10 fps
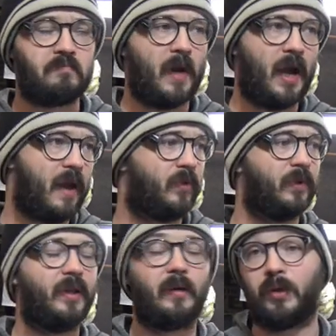I haven't
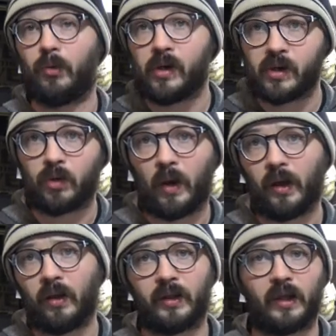really uploaded in a
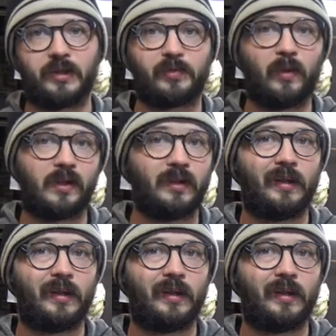while, and I just wanted